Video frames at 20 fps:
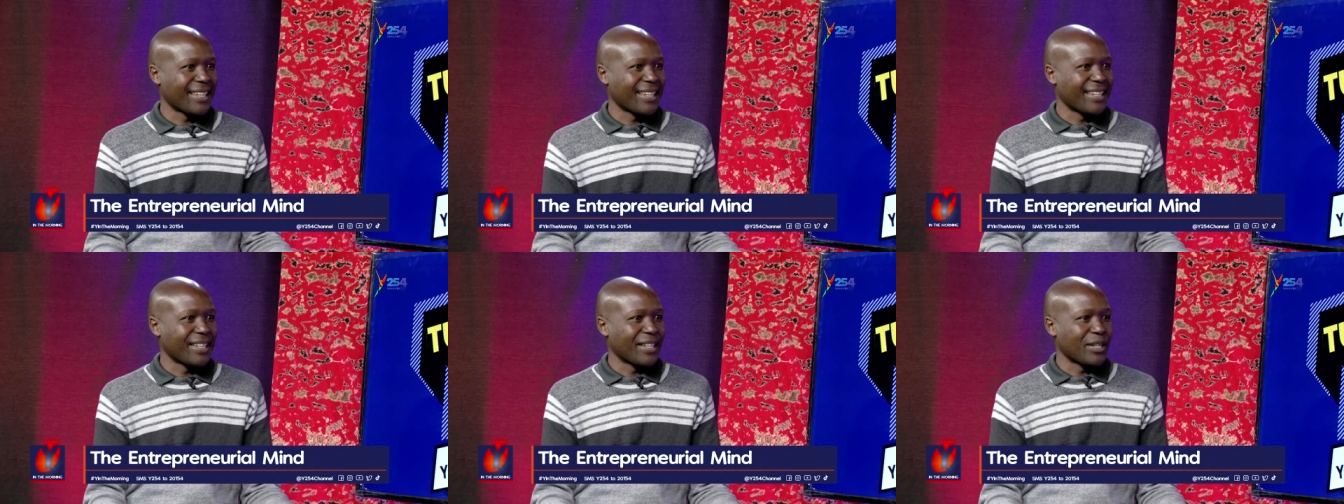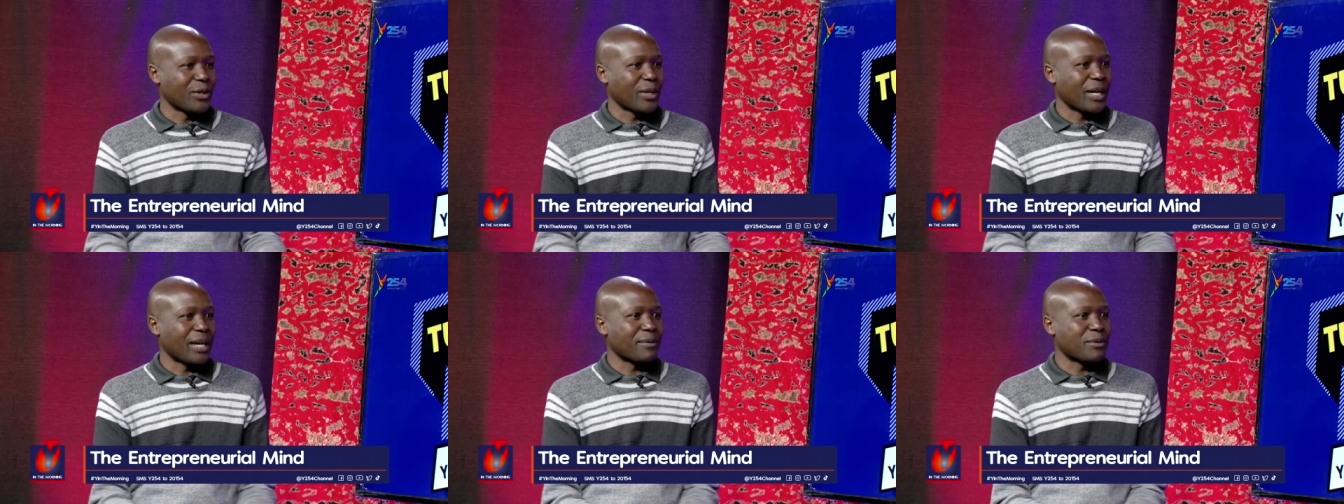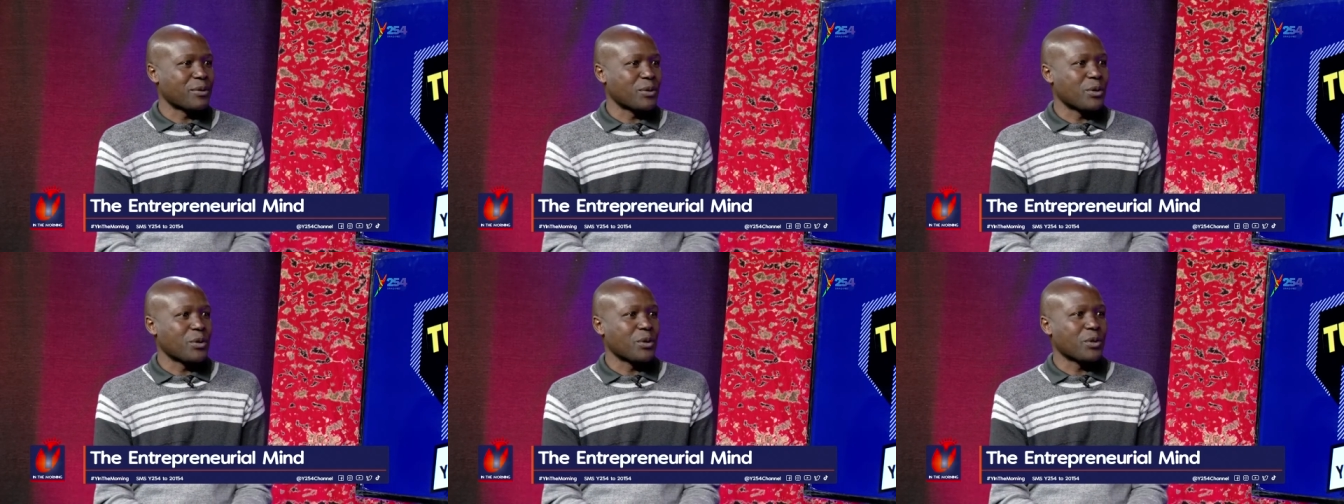You don't
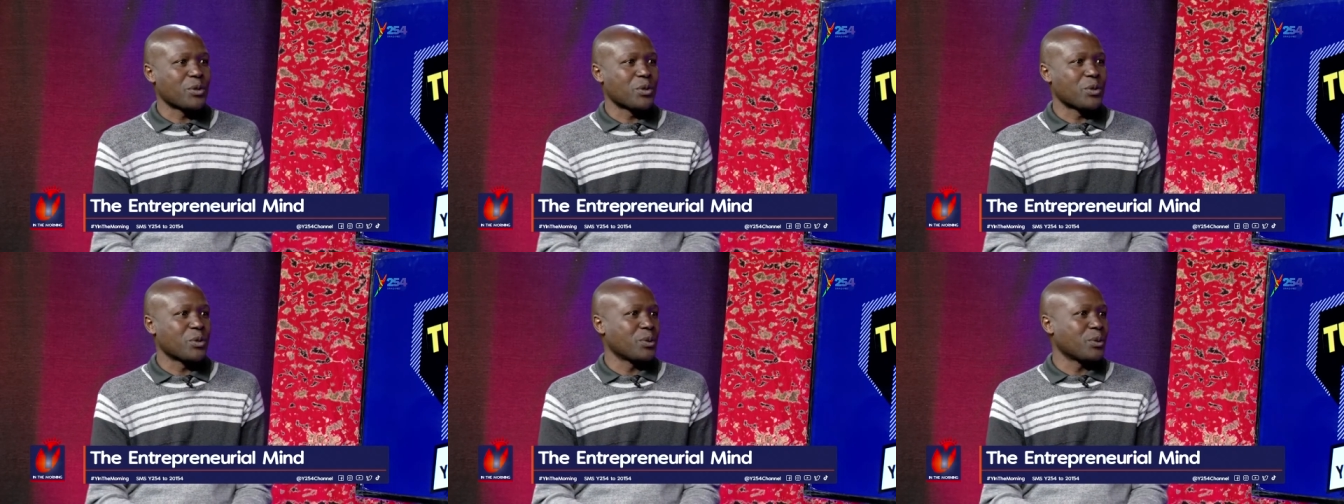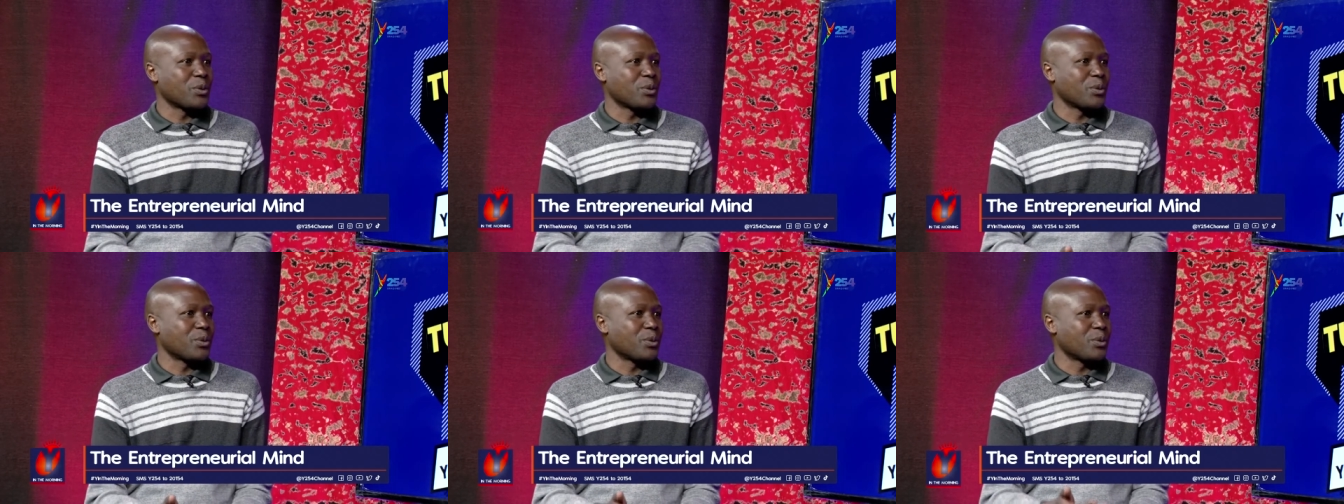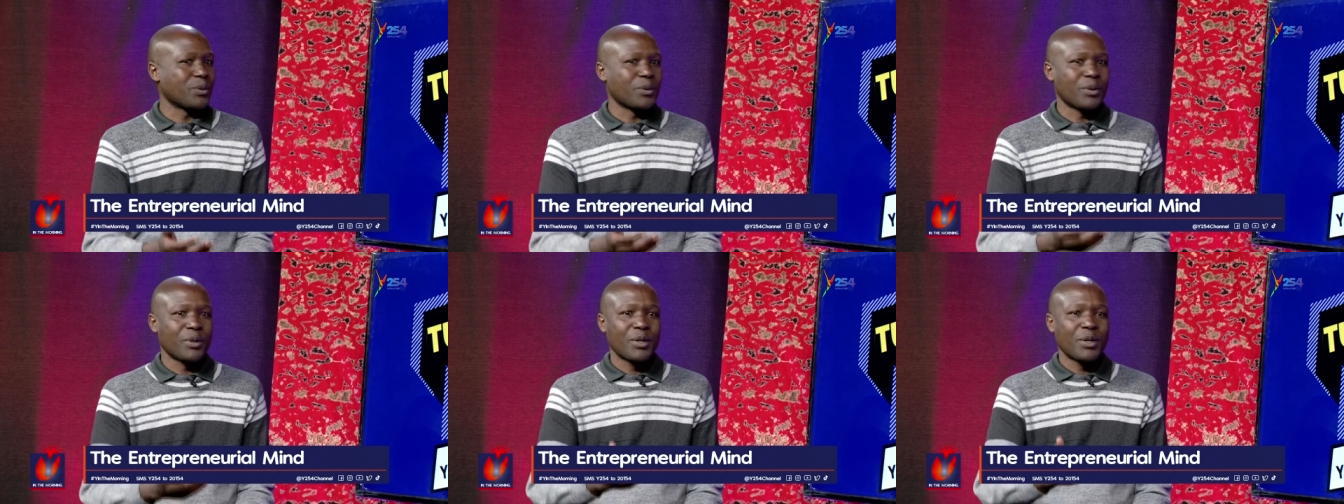have to go
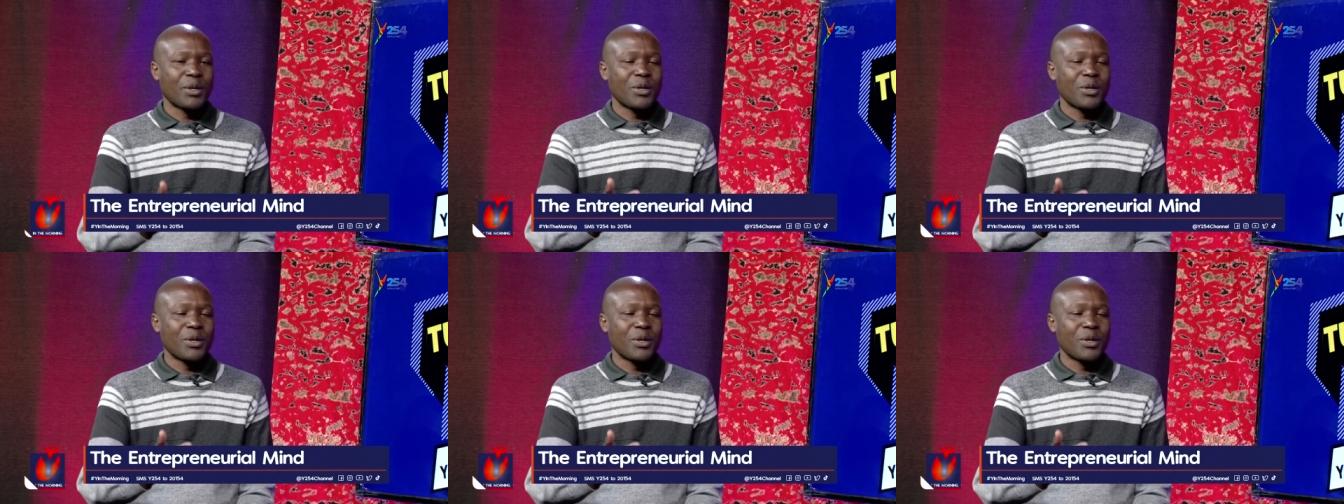to,